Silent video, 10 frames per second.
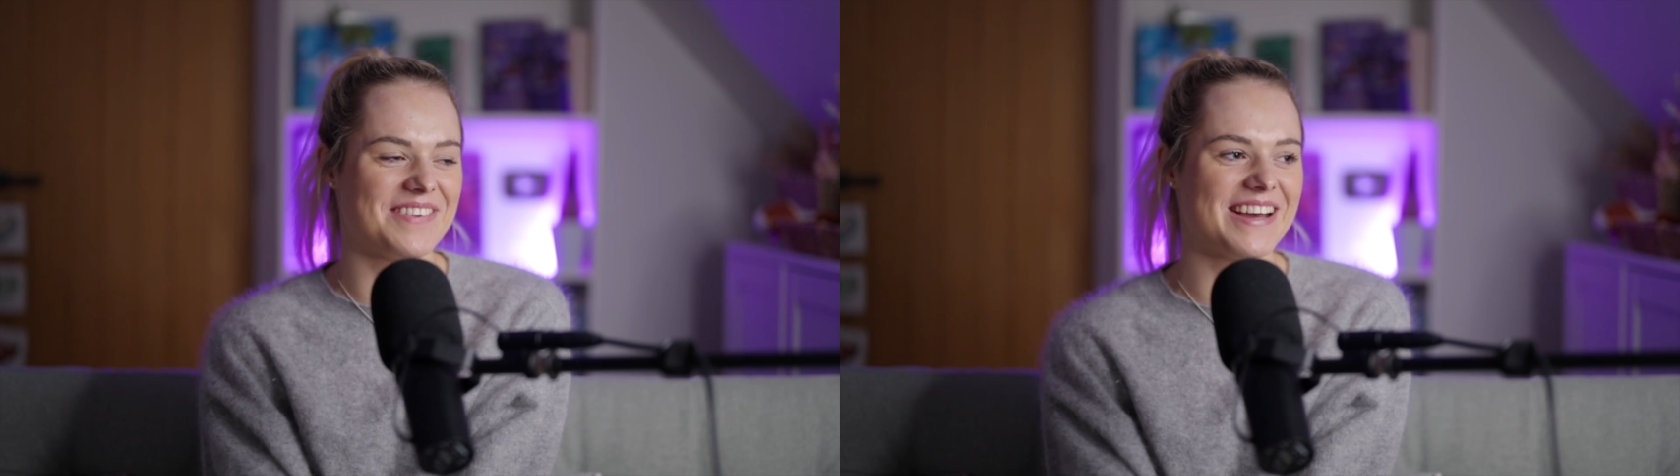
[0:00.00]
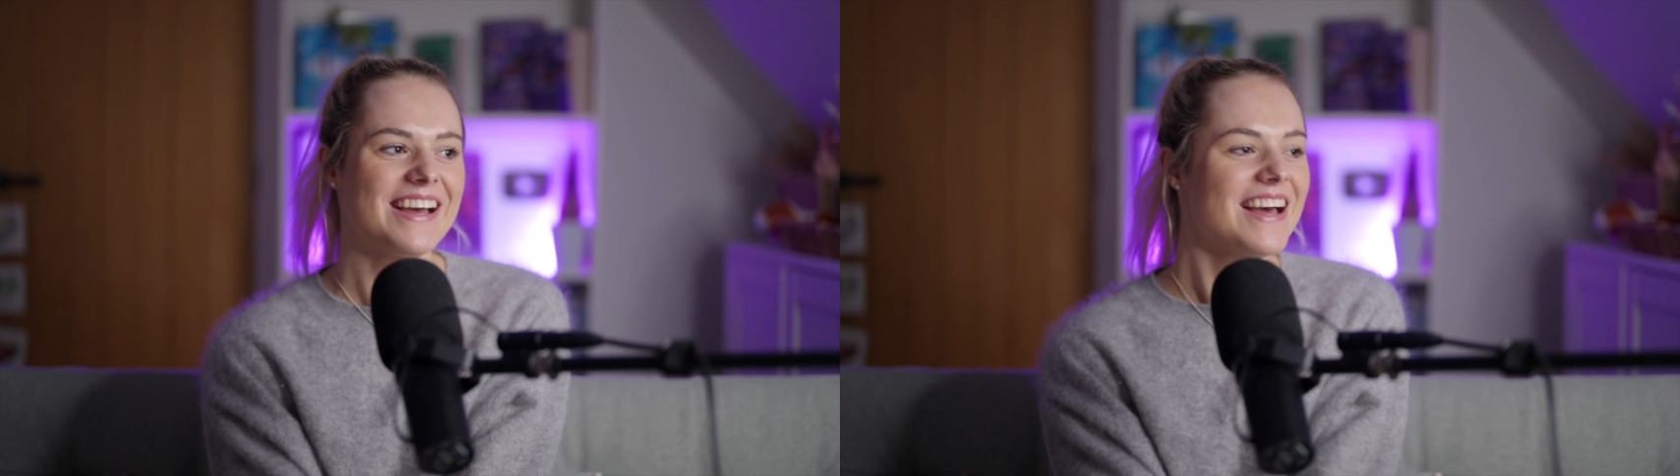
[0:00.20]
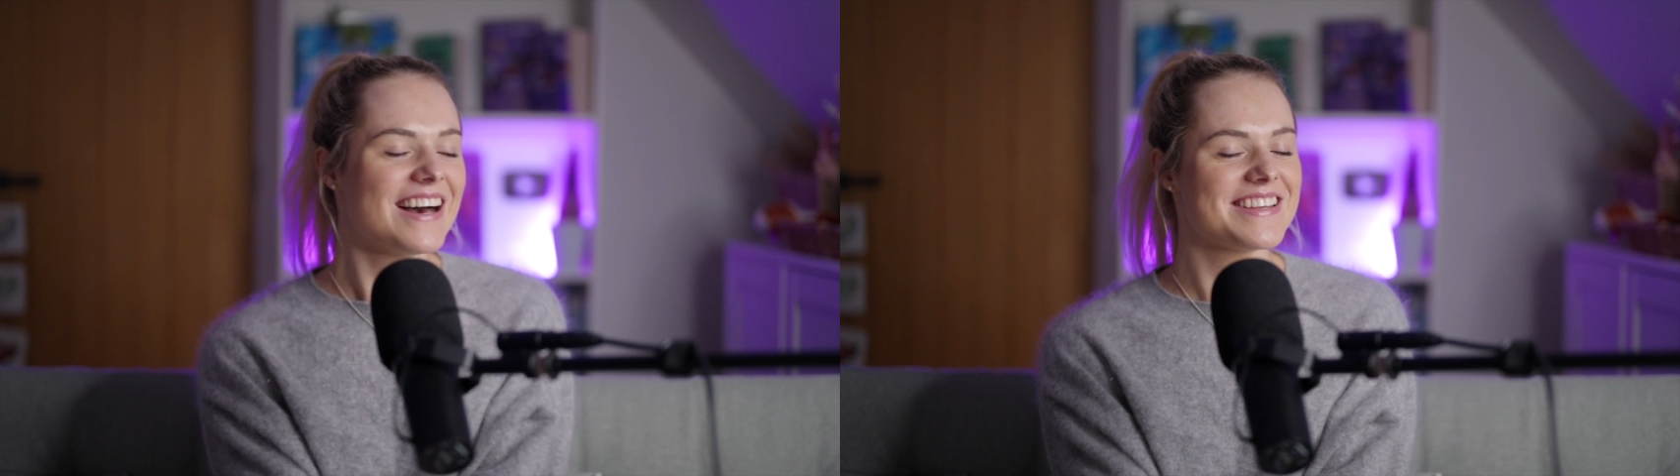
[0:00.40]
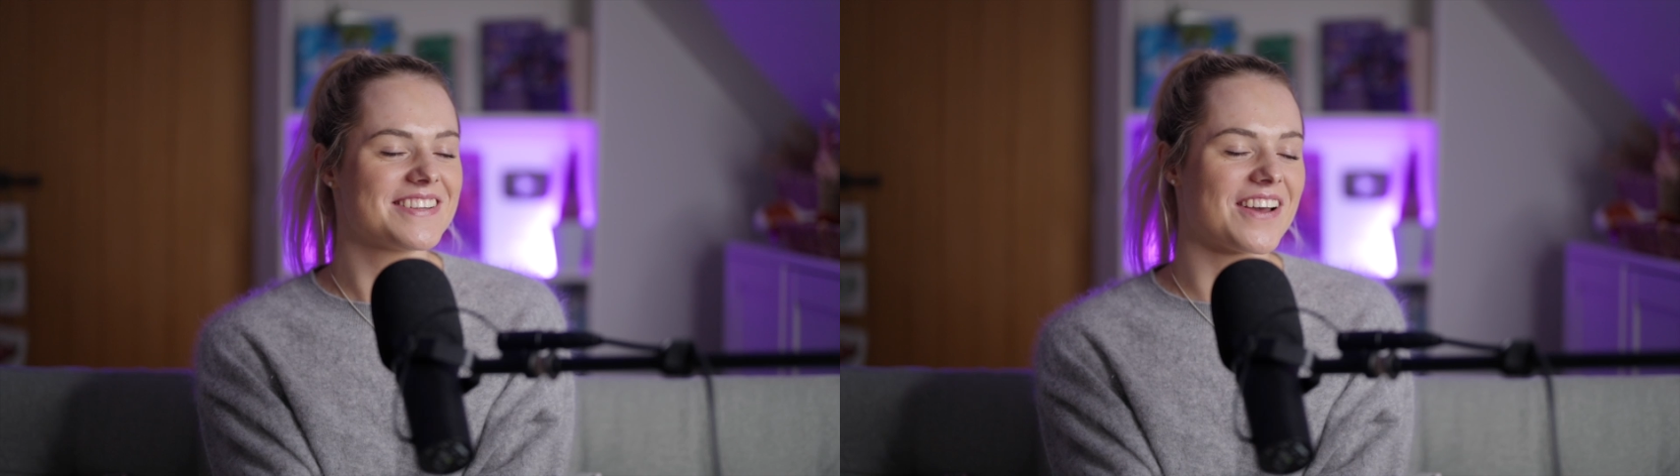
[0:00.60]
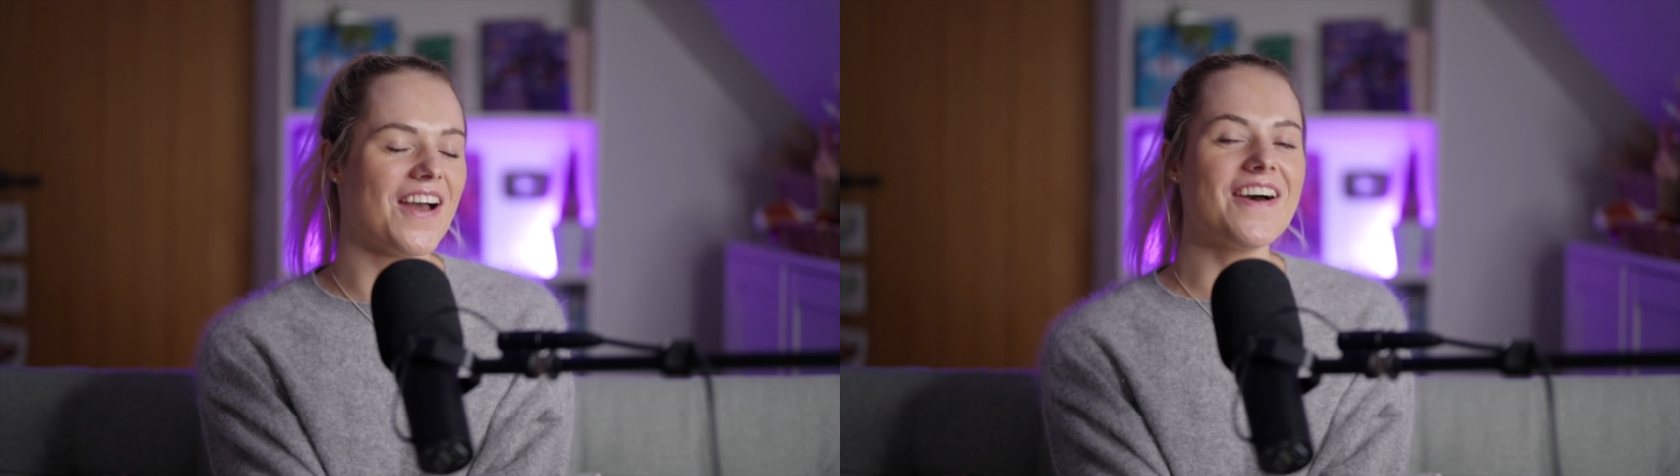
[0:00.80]
but I
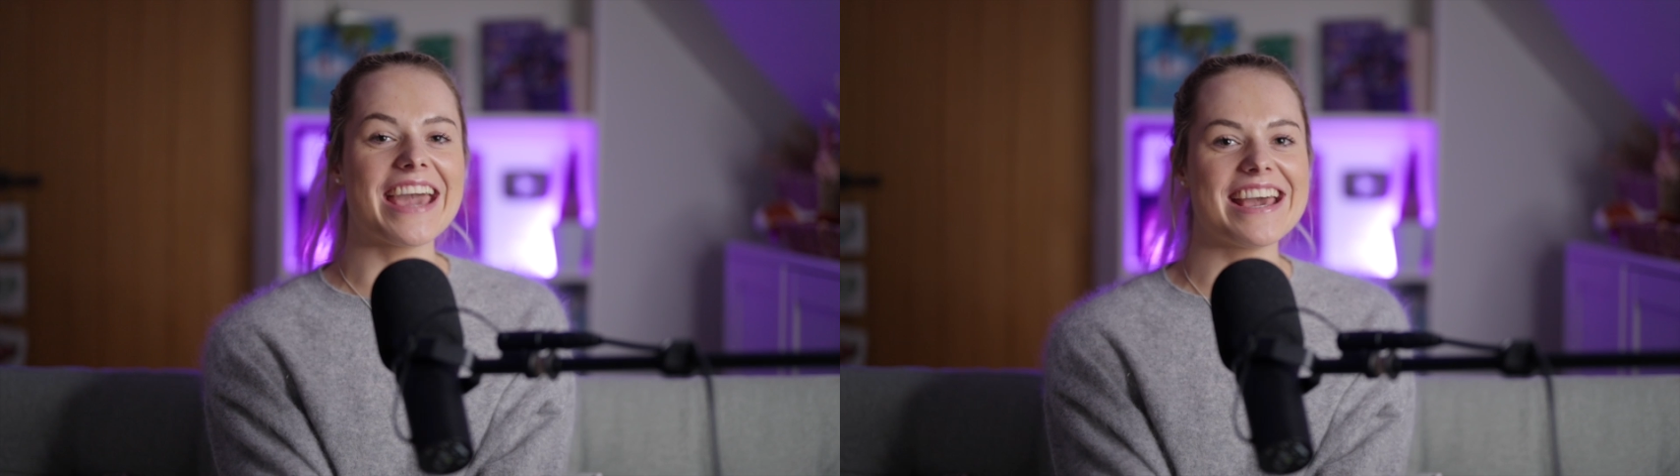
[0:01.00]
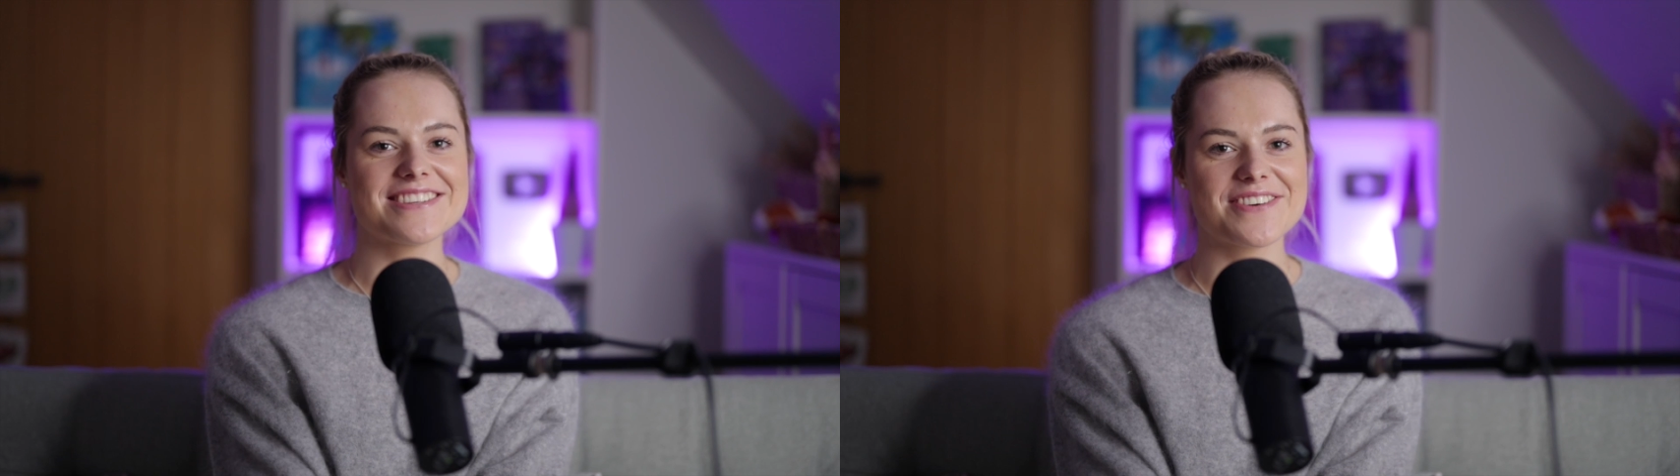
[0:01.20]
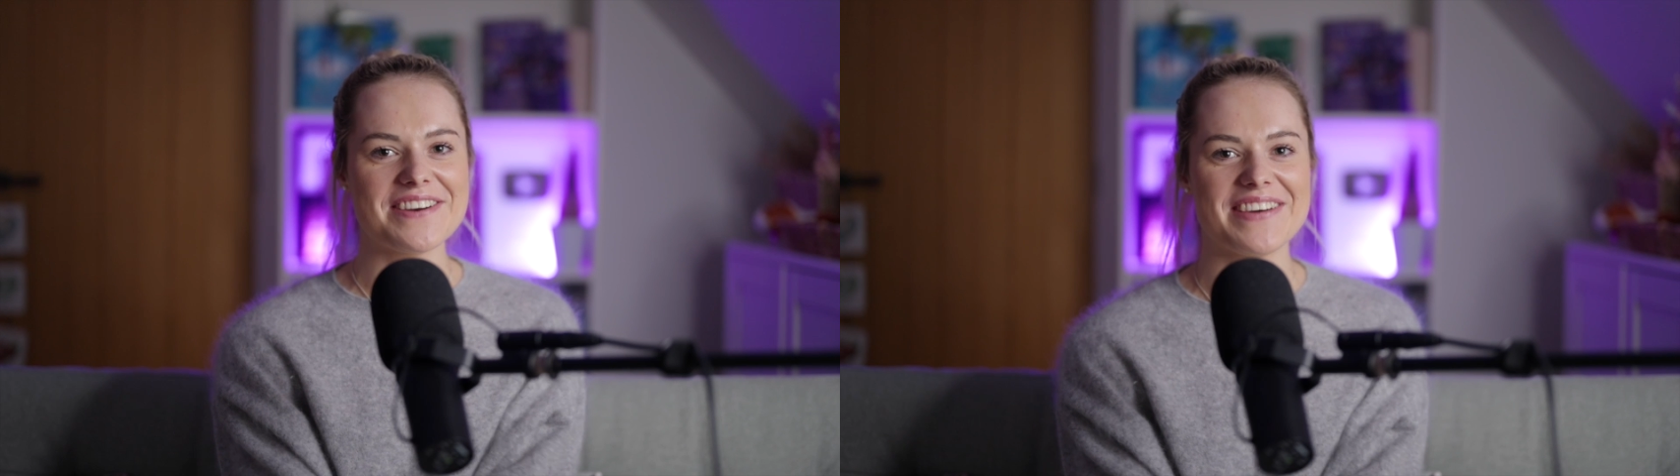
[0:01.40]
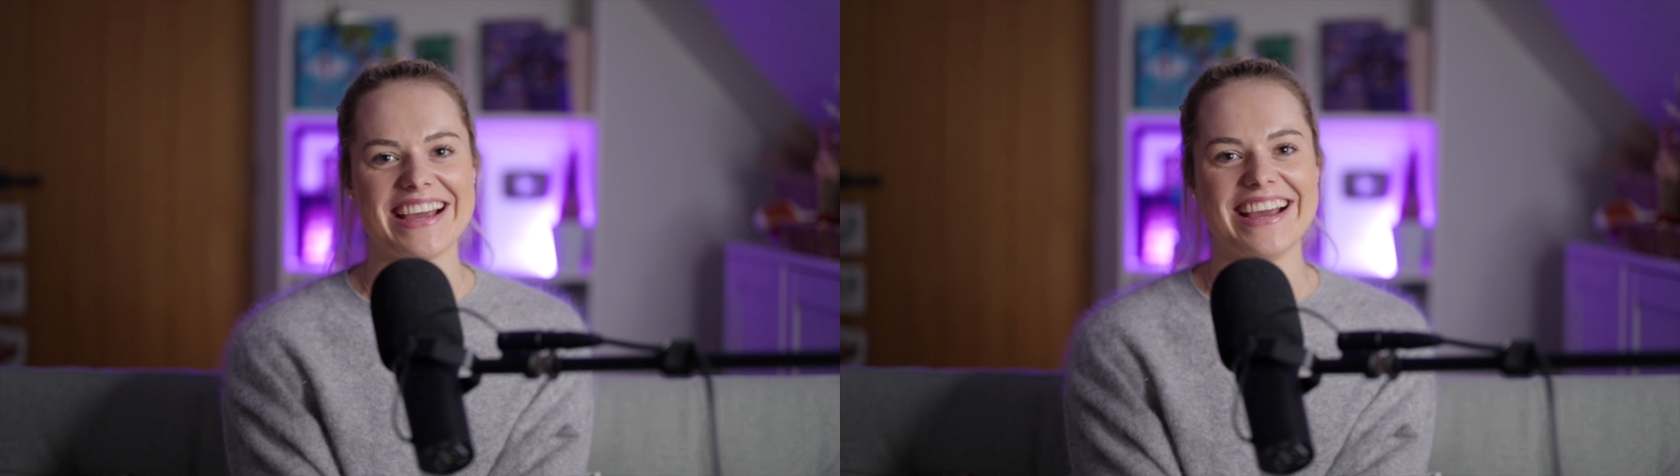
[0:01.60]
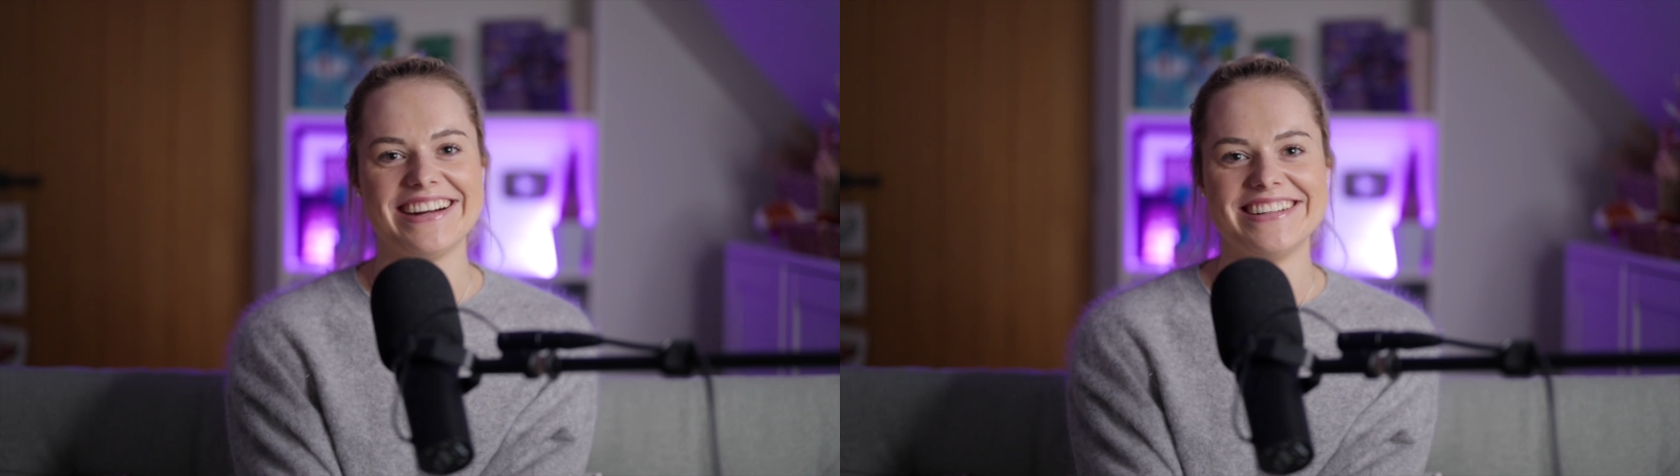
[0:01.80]
still go, okay, it's green, we
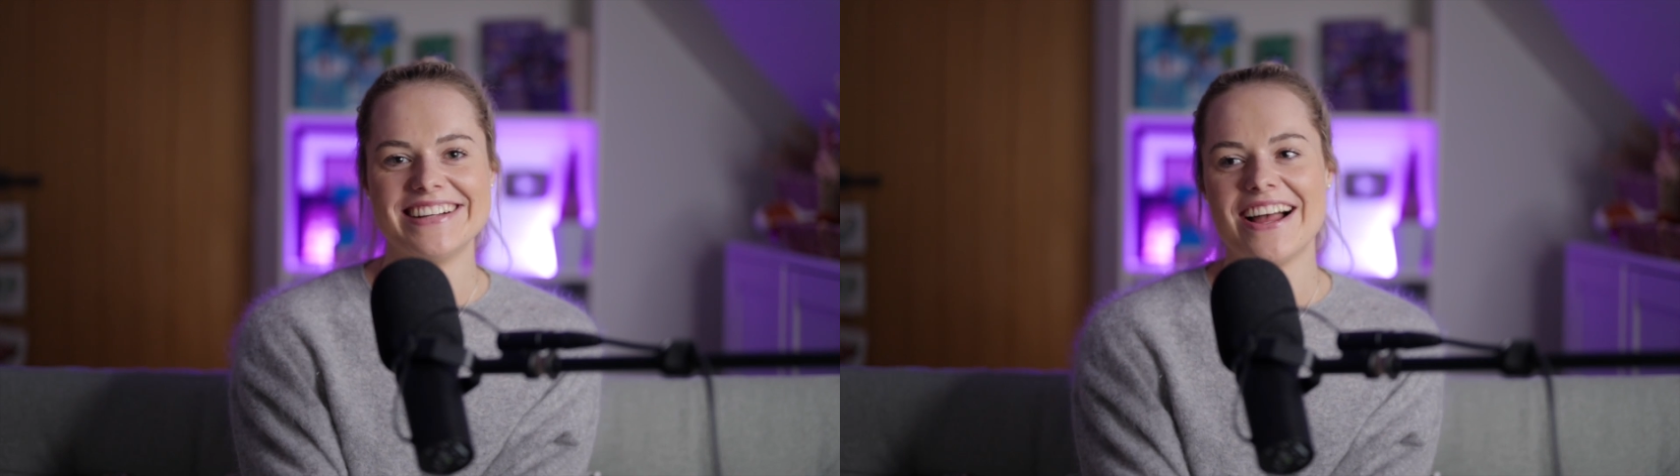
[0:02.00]
can go.